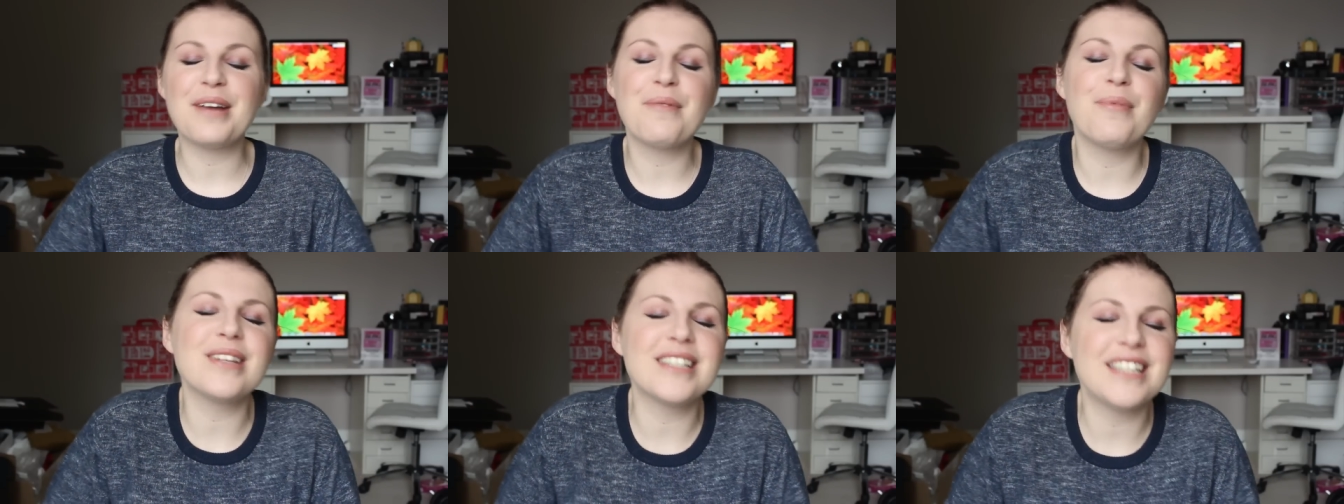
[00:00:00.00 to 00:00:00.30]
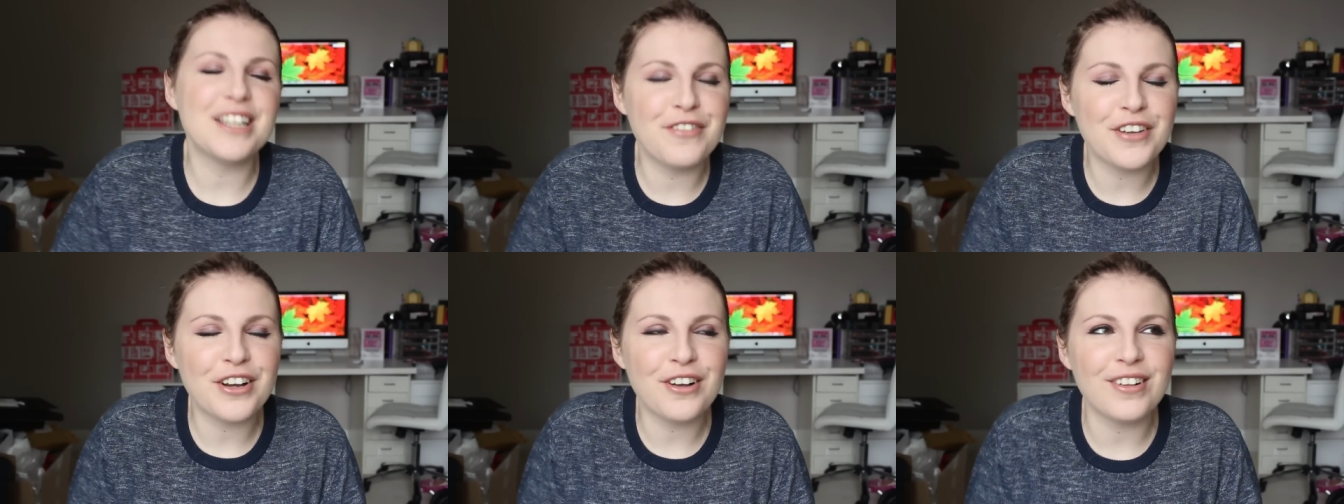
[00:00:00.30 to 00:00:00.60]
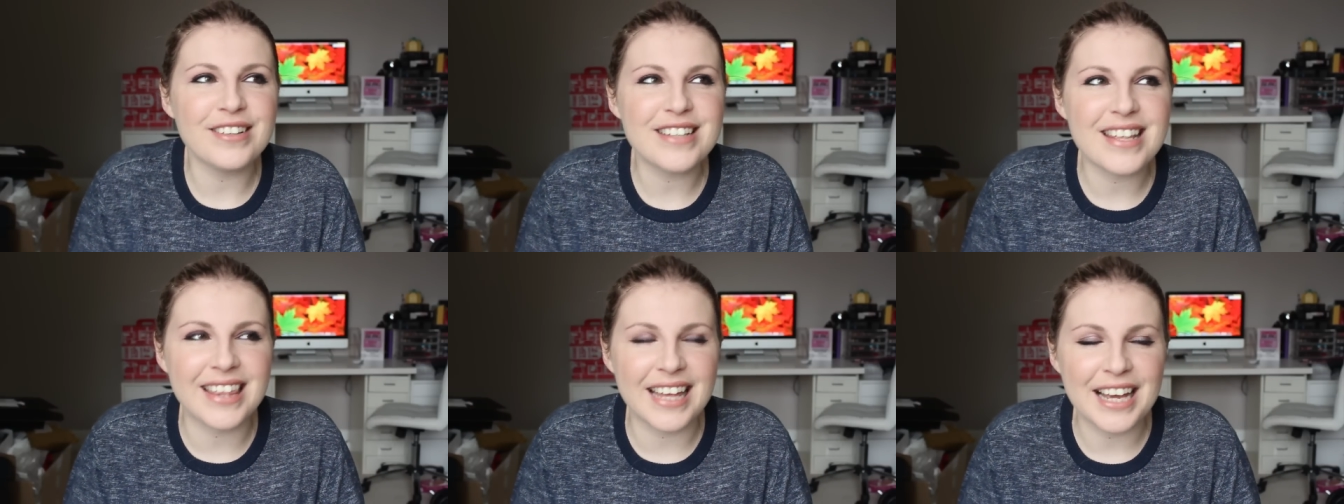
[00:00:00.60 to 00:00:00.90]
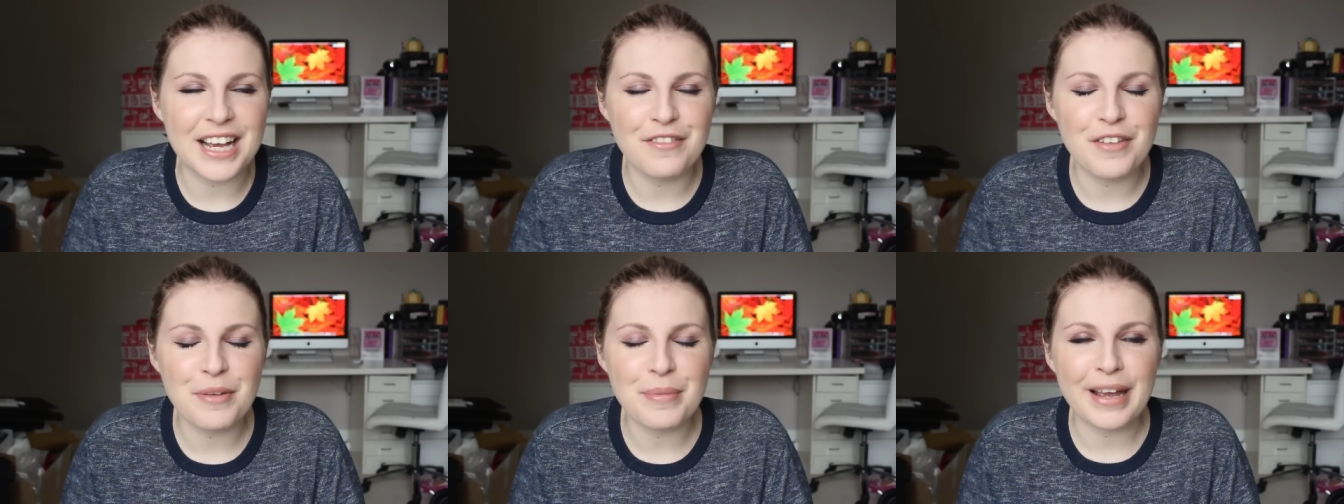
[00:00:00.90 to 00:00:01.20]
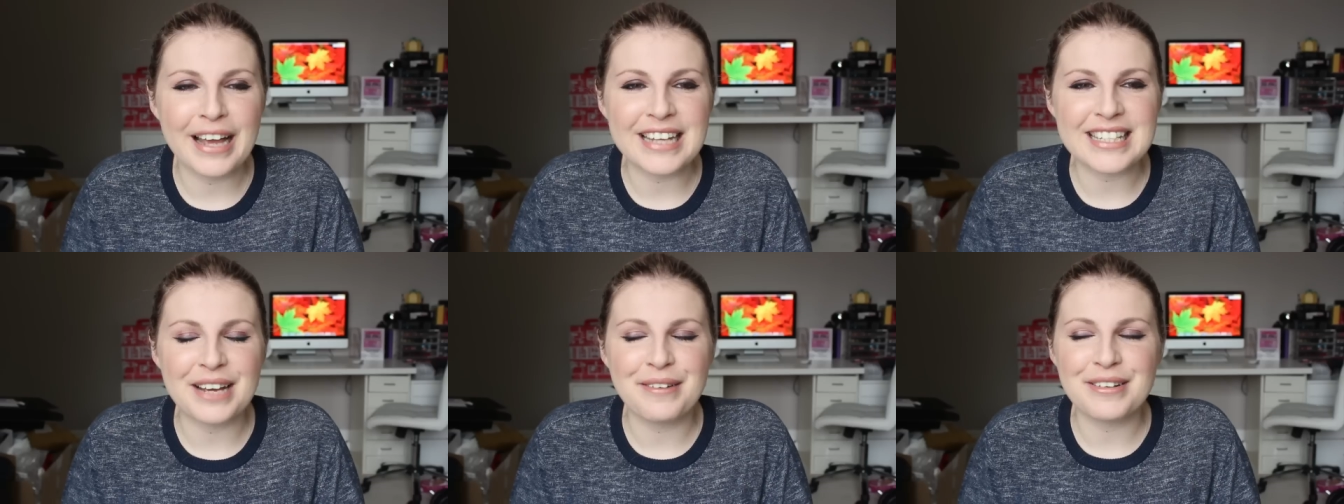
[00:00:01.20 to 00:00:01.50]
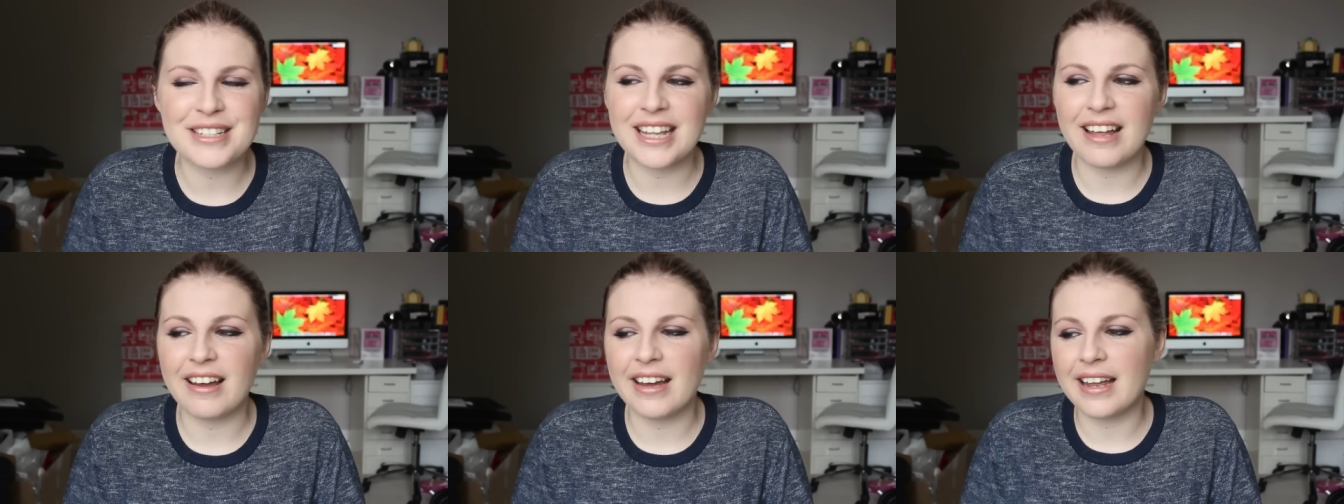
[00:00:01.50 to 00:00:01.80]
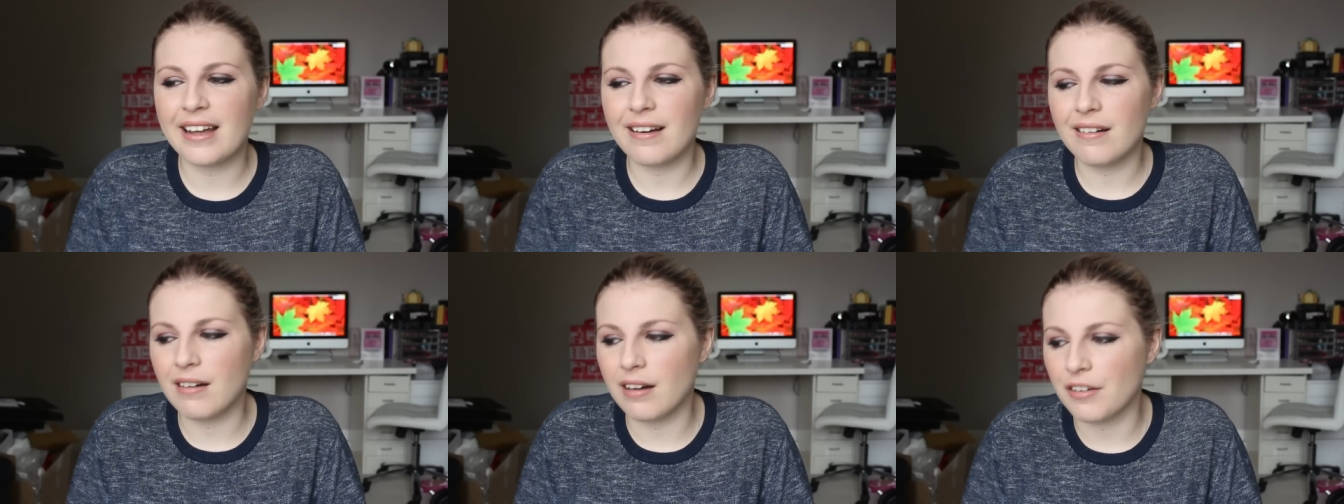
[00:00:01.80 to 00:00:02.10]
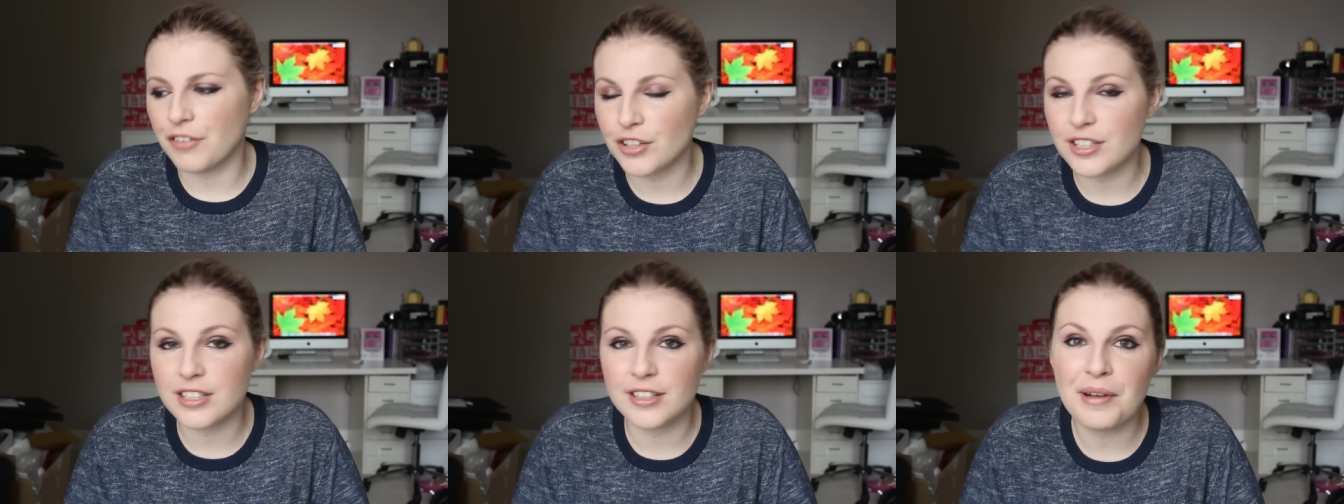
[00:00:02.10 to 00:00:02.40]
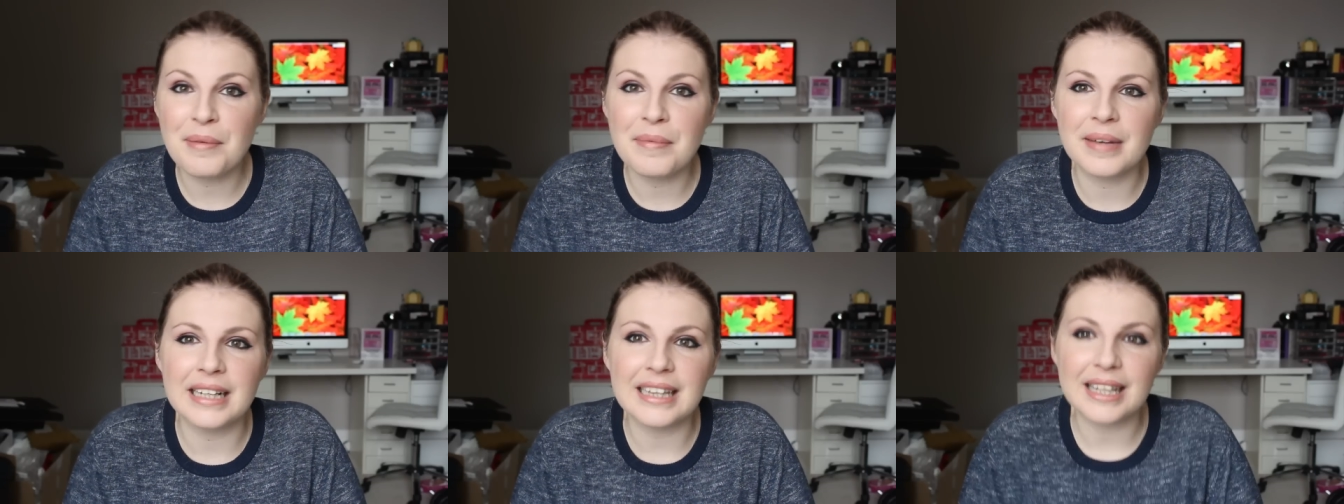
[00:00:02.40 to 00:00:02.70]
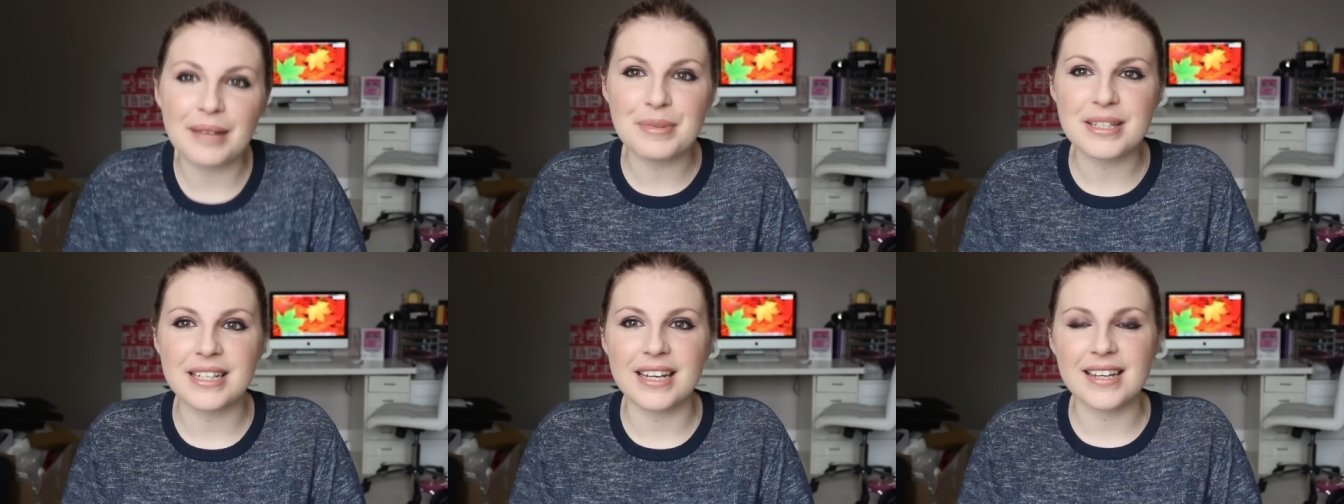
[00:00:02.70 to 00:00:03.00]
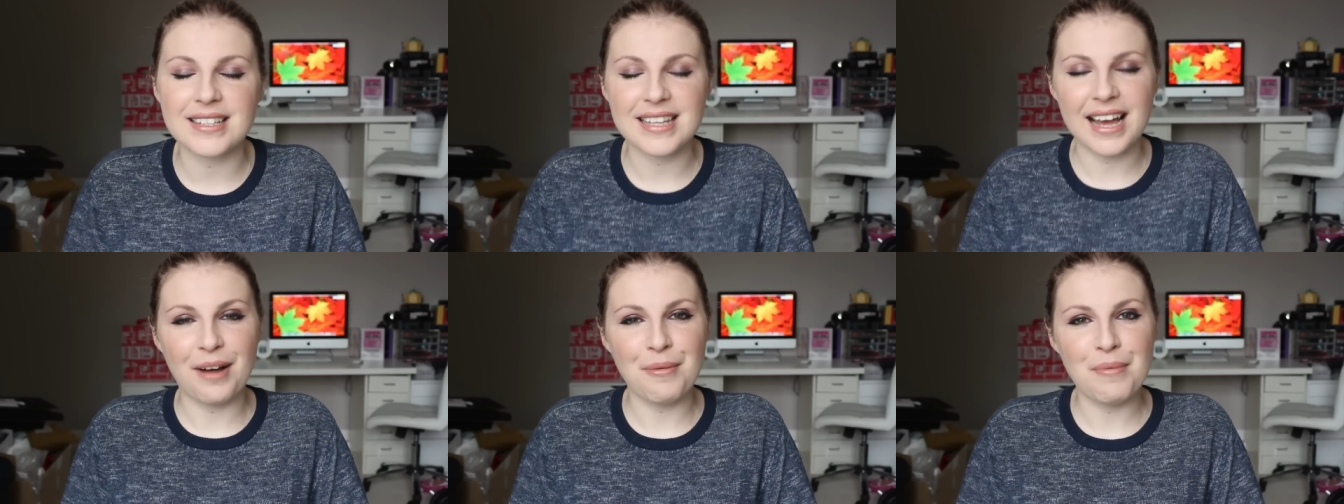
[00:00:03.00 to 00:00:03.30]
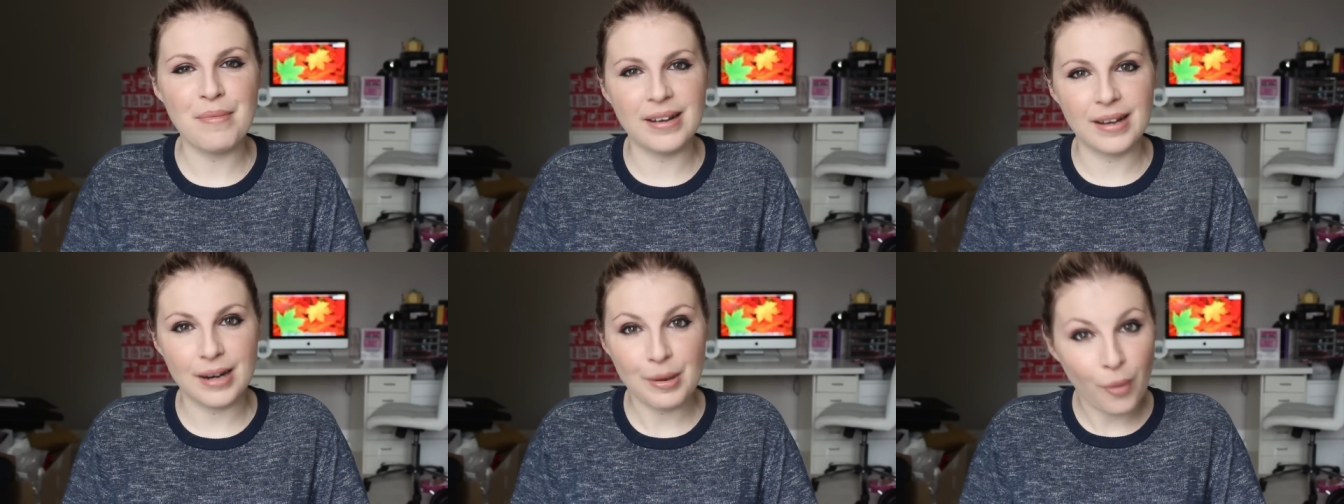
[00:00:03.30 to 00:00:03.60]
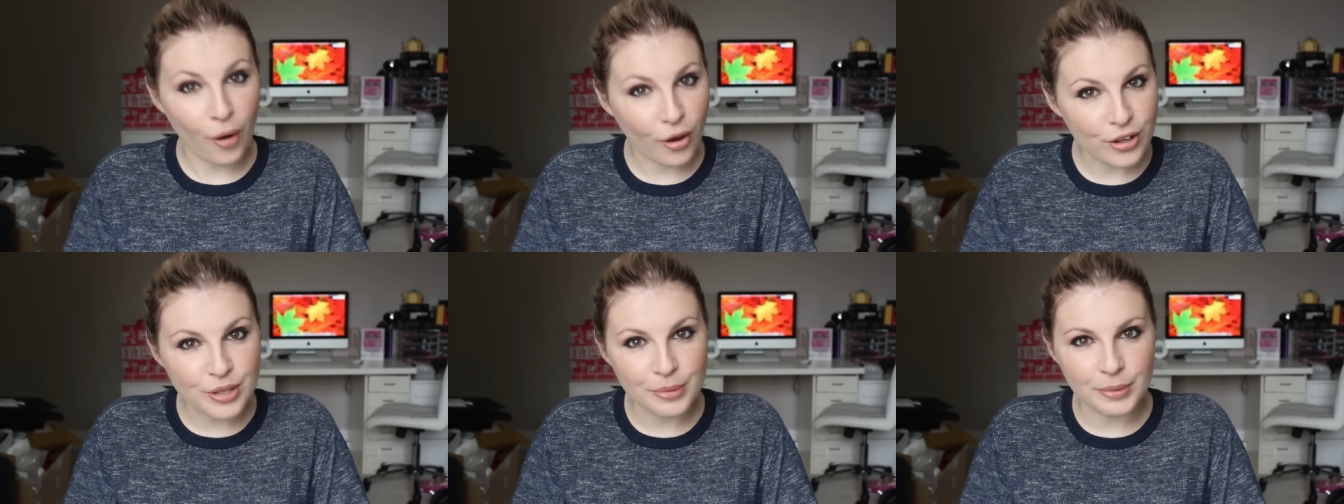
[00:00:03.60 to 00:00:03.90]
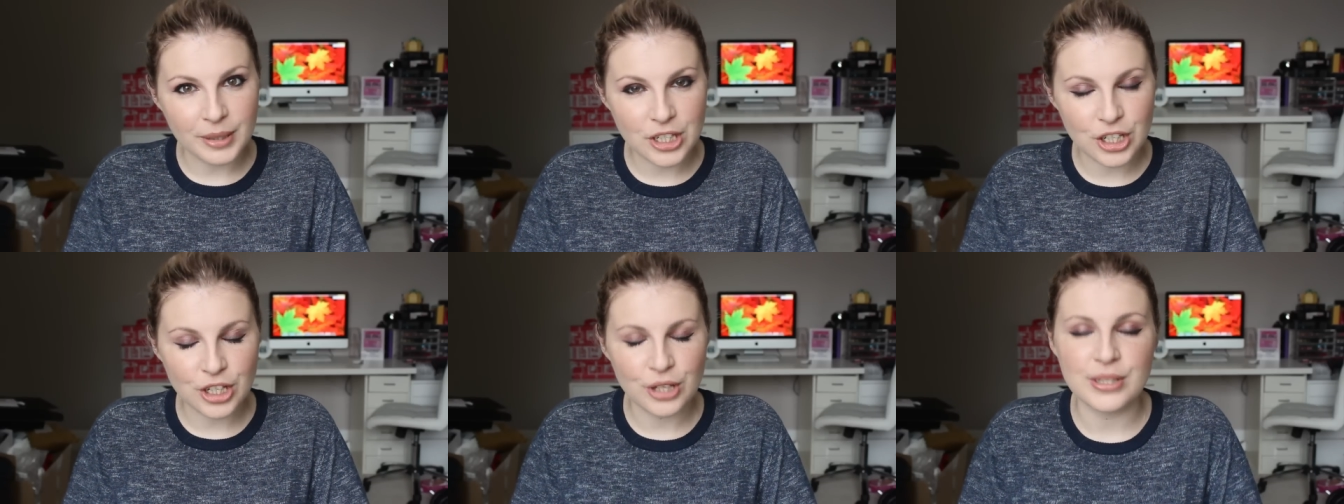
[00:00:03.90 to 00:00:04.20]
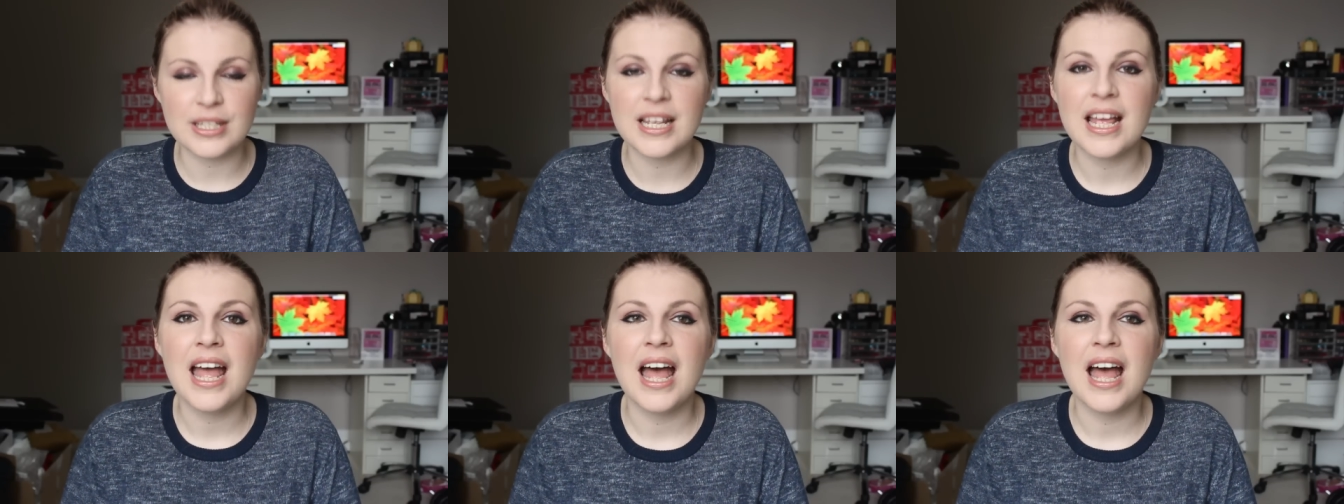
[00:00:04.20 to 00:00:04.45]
It was difficult to think of it because I was like, oh, I've got so many lipsticks, how am I gonna possibly choose?